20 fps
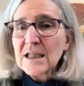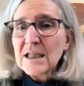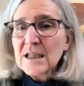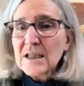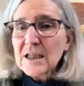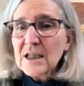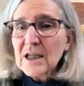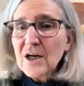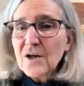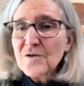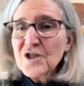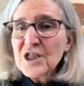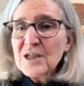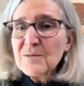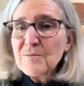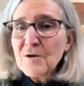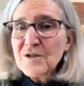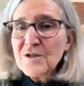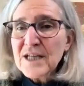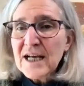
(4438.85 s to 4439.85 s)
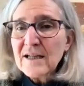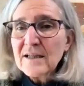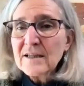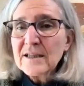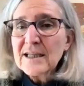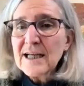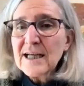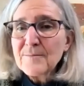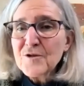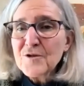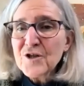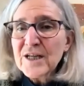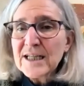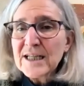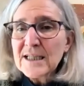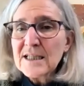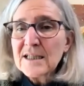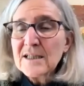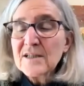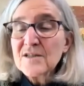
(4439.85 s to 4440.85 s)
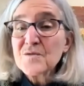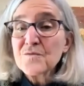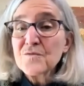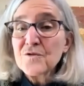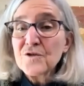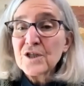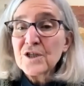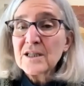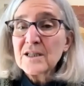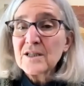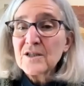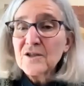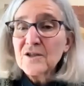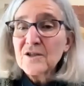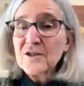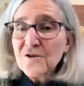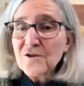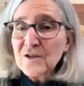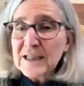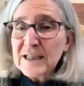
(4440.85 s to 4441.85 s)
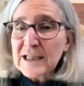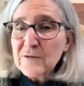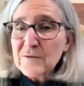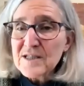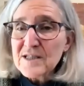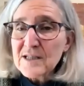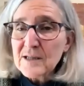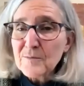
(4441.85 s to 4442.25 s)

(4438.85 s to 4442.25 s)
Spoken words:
The coaching modality I'm trained in is rooted in neuro-linguistic